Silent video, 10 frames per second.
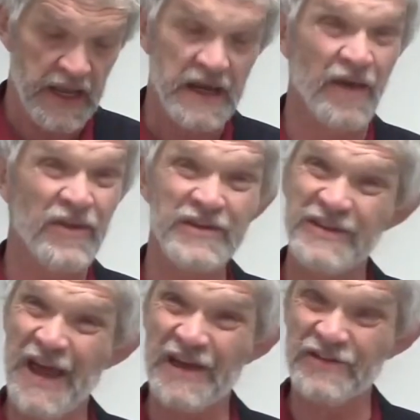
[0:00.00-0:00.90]
Now
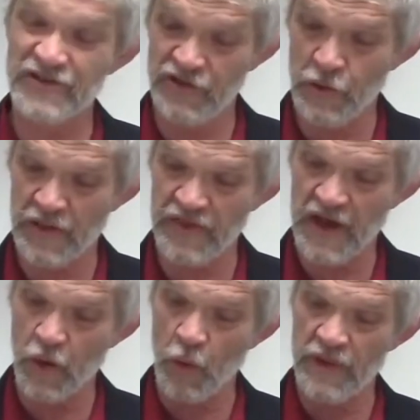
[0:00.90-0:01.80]
this asks you to
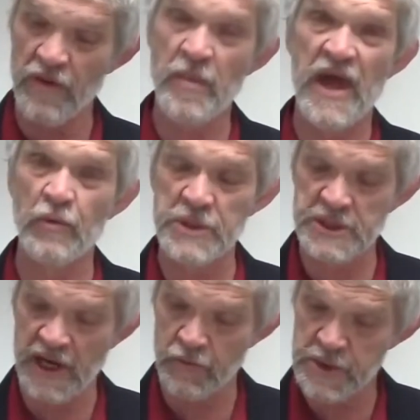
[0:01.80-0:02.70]
think what the man would
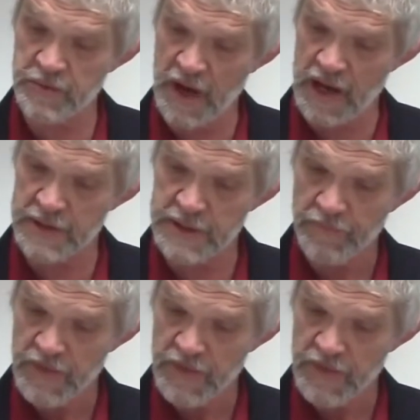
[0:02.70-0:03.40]
say in response.